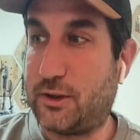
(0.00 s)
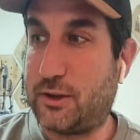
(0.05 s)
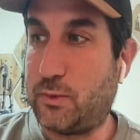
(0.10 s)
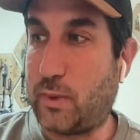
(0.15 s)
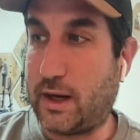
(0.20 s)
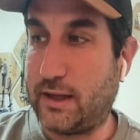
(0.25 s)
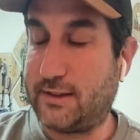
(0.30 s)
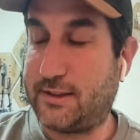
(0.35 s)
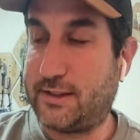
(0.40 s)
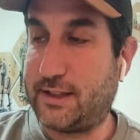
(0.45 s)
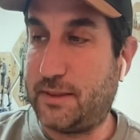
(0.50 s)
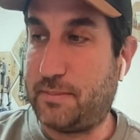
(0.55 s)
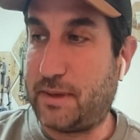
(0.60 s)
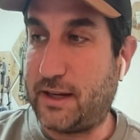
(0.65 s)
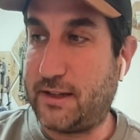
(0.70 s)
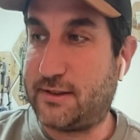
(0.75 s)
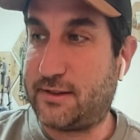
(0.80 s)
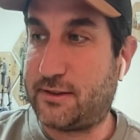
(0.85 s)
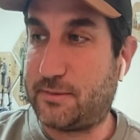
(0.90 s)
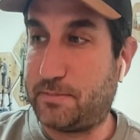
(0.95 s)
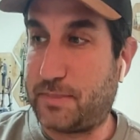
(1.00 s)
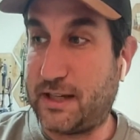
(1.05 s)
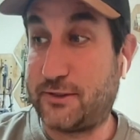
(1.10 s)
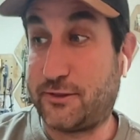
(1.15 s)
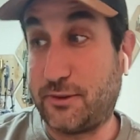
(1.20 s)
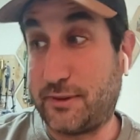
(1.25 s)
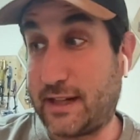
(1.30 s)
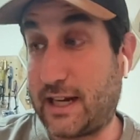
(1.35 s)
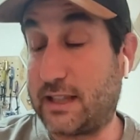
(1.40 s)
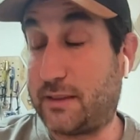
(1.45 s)
YC
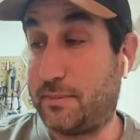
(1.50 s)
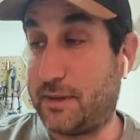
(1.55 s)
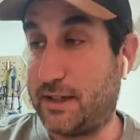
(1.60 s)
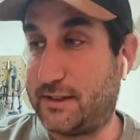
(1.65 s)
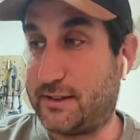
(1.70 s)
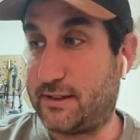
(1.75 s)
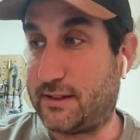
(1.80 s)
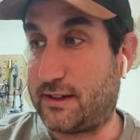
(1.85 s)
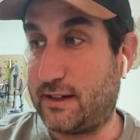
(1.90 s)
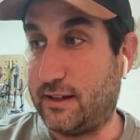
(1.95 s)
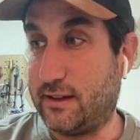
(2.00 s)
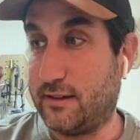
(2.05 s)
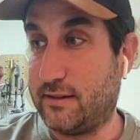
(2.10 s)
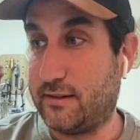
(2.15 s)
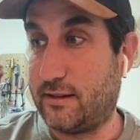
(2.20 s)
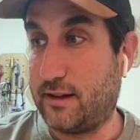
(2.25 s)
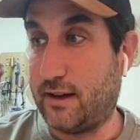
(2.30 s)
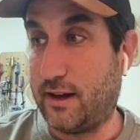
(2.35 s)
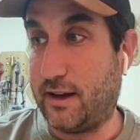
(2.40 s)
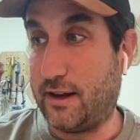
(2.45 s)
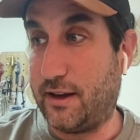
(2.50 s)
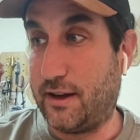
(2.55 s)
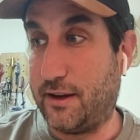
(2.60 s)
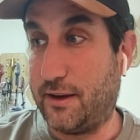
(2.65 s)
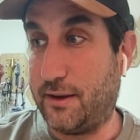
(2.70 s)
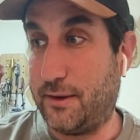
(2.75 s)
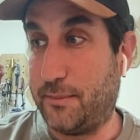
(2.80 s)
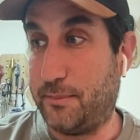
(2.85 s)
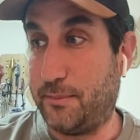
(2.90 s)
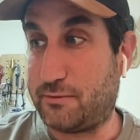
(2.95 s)
based on that basically,
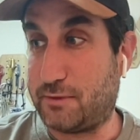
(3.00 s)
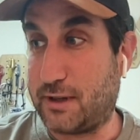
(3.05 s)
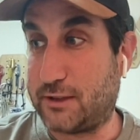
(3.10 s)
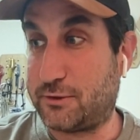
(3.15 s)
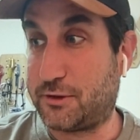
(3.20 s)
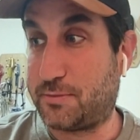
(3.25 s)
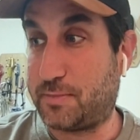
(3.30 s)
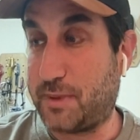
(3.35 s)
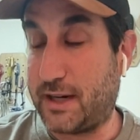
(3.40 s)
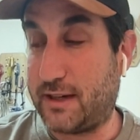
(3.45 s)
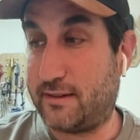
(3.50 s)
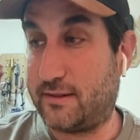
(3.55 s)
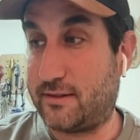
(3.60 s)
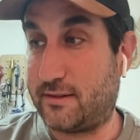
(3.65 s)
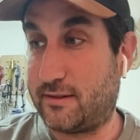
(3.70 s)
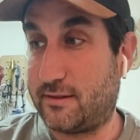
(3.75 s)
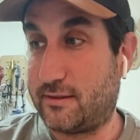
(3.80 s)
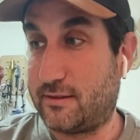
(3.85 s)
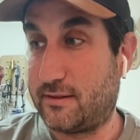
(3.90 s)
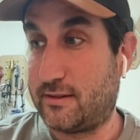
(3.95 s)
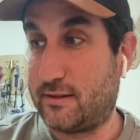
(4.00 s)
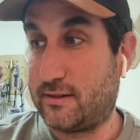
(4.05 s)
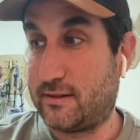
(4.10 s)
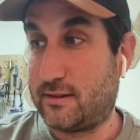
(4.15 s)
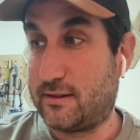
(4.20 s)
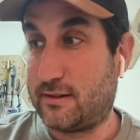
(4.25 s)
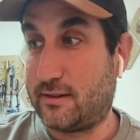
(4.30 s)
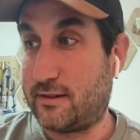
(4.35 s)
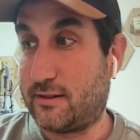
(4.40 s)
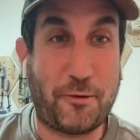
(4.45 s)
which in retrospect,
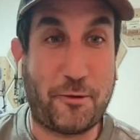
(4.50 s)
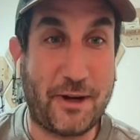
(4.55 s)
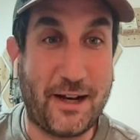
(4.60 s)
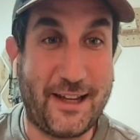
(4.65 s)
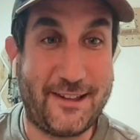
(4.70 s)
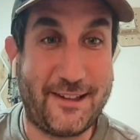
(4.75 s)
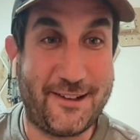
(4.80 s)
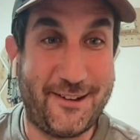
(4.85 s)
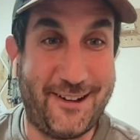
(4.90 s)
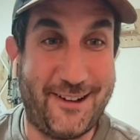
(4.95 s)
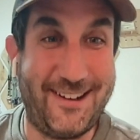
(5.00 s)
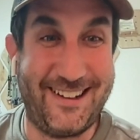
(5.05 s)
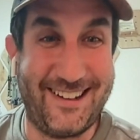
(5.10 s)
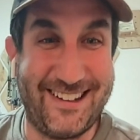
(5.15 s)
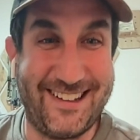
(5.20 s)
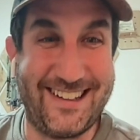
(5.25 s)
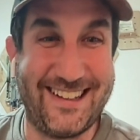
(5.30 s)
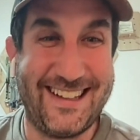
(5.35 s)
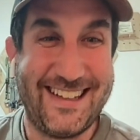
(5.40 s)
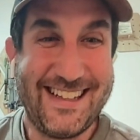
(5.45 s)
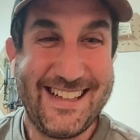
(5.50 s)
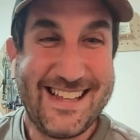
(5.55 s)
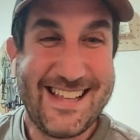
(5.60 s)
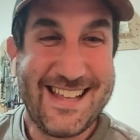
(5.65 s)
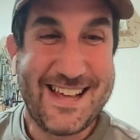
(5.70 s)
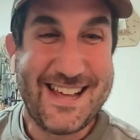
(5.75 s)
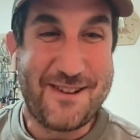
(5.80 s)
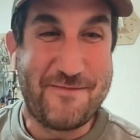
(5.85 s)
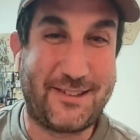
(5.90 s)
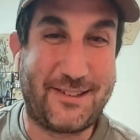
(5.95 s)
that was very little,
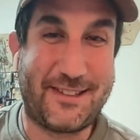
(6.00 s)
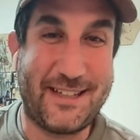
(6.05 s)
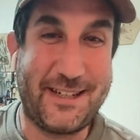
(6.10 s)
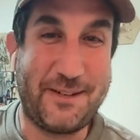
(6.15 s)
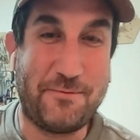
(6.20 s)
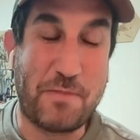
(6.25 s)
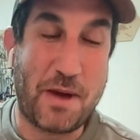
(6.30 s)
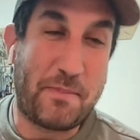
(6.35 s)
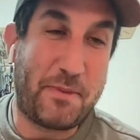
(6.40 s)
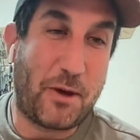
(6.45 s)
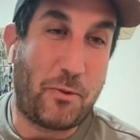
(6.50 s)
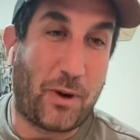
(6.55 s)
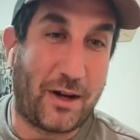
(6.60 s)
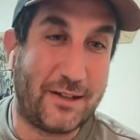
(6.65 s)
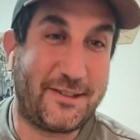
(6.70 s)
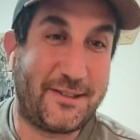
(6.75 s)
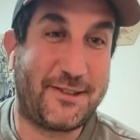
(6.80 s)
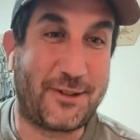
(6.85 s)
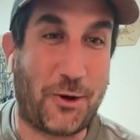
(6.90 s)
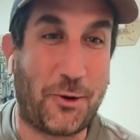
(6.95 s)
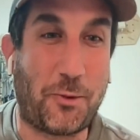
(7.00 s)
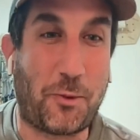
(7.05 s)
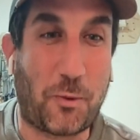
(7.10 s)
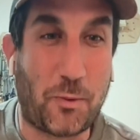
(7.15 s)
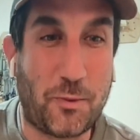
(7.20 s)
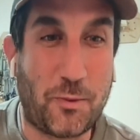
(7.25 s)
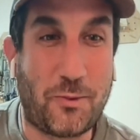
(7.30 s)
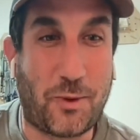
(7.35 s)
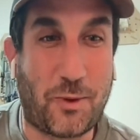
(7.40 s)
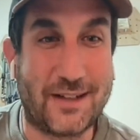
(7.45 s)
but YC
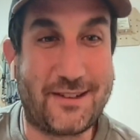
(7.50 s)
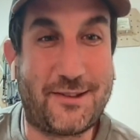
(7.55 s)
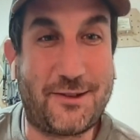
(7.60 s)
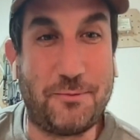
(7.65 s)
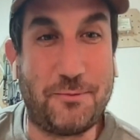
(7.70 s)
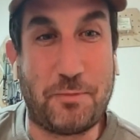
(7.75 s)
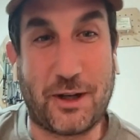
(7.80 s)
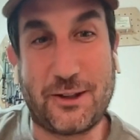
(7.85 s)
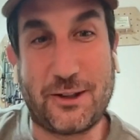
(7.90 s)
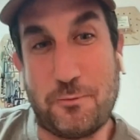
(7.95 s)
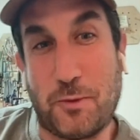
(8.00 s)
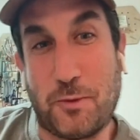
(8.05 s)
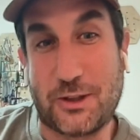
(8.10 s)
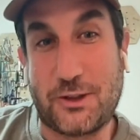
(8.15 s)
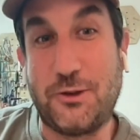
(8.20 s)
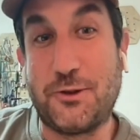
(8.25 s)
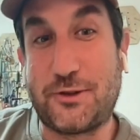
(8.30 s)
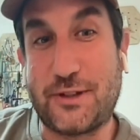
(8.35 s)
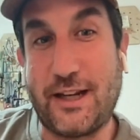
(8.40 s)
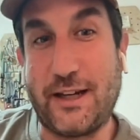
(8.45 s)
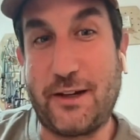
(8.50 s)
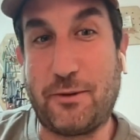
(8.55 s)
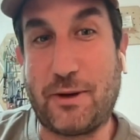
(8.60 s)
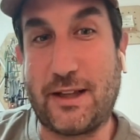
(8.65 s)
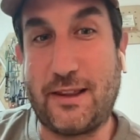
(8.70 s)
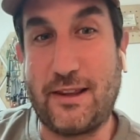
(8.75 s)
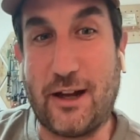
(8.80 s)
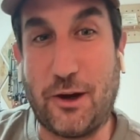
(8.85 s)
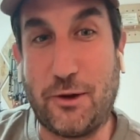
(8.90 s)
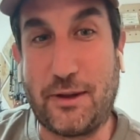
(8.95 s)
so what you're
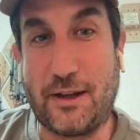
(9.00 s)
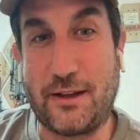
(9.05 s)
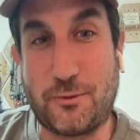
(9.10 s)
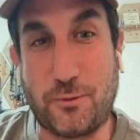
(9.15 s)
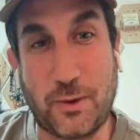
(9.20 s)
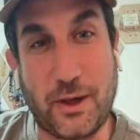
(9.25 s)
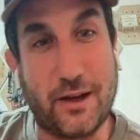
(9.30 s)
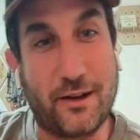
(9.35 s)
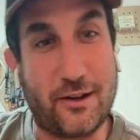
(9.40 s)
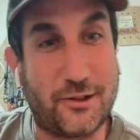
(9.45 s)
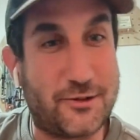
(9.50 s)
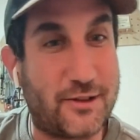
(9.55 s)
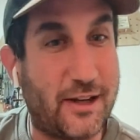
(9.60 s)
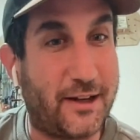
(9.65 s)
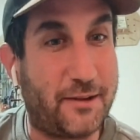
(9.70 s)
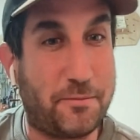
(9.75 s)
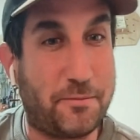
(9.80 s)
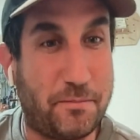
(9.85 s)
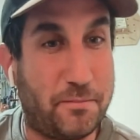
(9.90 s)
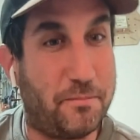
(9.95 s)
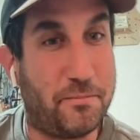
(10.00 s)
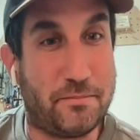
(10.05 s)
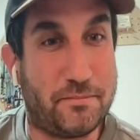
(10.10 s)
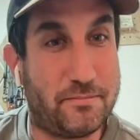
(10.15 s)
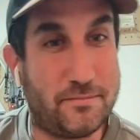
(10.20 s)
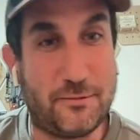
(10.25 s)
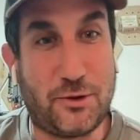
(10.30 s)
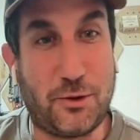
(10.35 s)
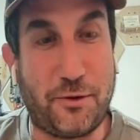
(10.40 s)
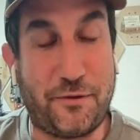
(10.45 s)
saying right now, that we are like
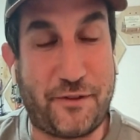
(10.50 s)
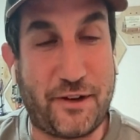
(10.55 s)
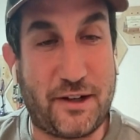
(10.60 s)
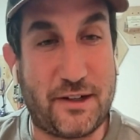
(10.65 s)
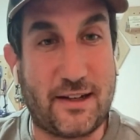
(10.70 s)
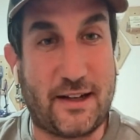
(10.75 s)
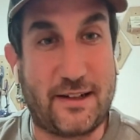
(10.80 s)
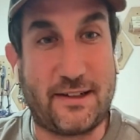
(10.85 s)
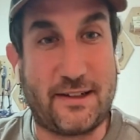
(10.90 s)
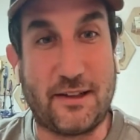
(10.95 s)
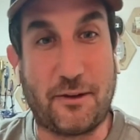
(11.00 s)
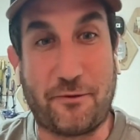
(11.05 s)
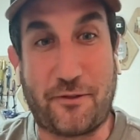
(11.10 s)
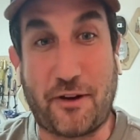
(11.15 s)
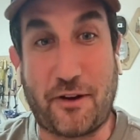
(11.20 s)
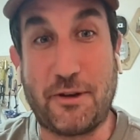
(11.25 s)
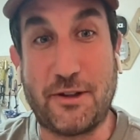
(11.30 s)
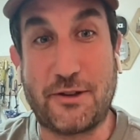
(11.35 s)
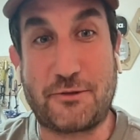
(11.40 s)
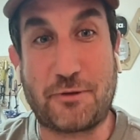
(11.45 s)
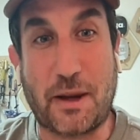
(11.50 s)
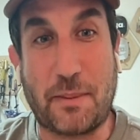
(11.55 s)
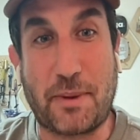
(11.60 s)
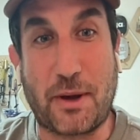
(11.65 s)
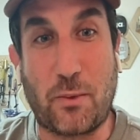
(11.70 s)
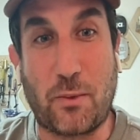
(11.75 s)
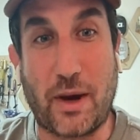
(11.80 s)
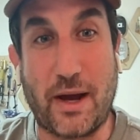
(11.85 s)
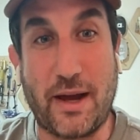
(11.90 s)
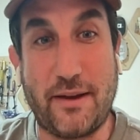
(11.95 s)
do things like in a very
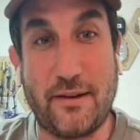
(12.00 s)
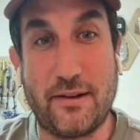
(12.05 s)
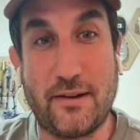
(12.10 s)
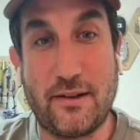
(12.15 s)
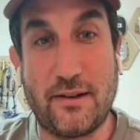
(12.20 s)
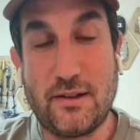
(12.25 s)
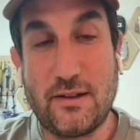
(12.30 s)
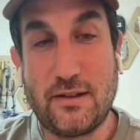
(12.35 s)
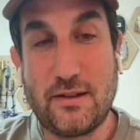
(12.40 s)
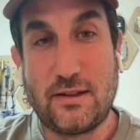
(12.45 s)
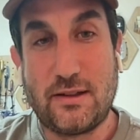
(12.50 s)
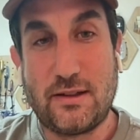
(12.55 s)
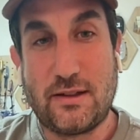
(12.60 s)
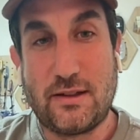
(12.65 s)
scrappy way.